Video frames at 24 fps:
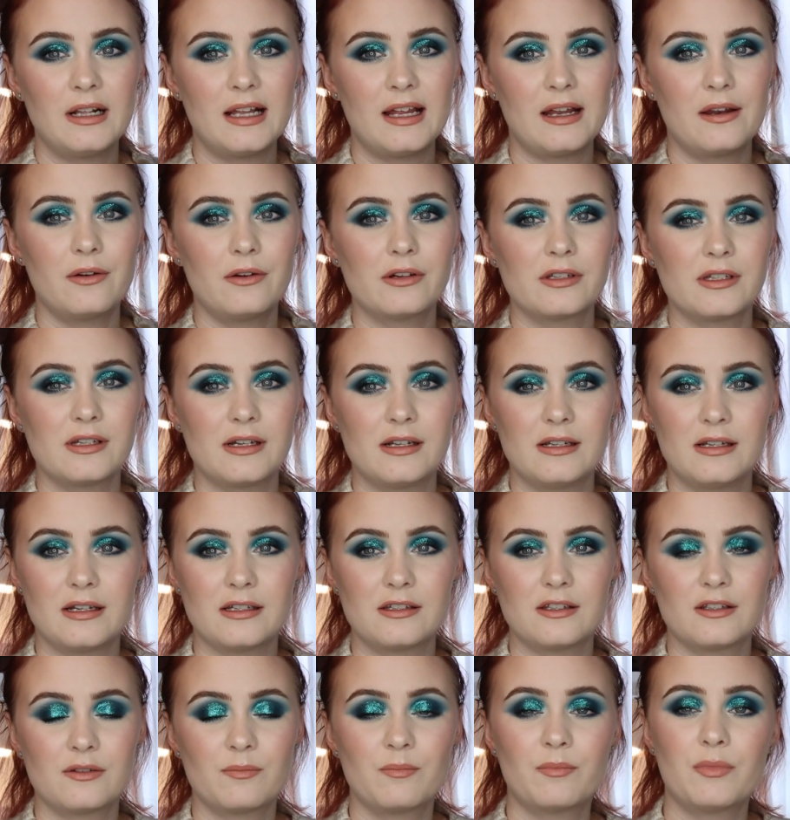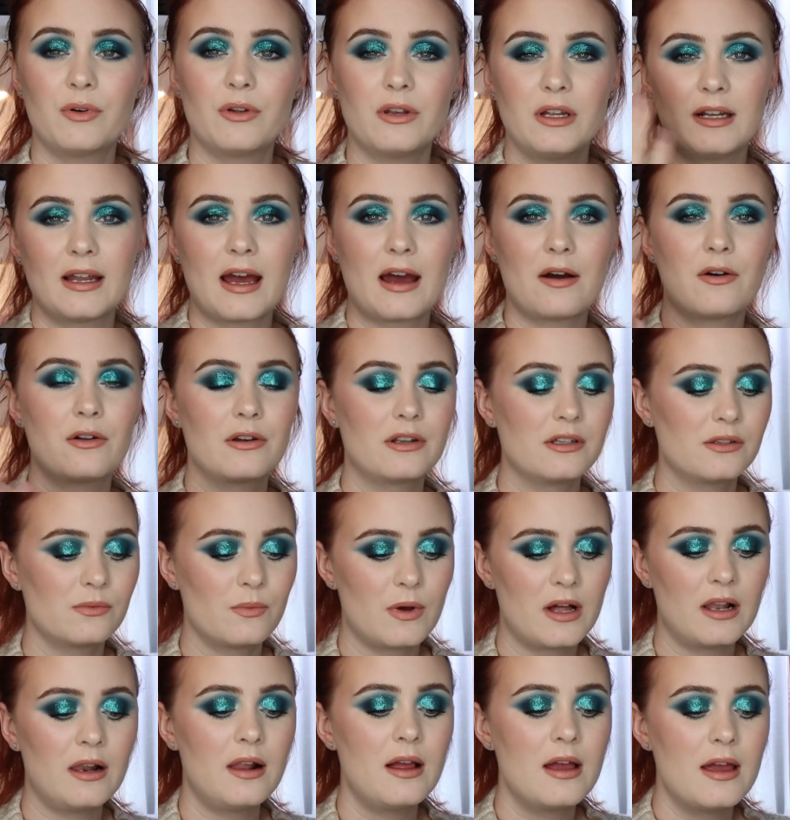glitters and just putting that on
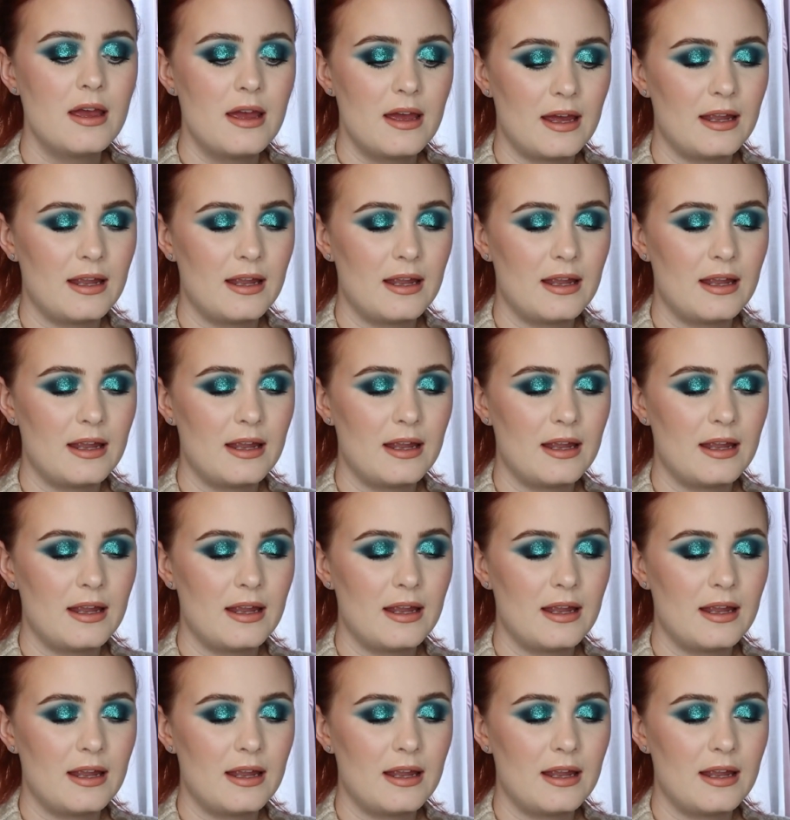as well.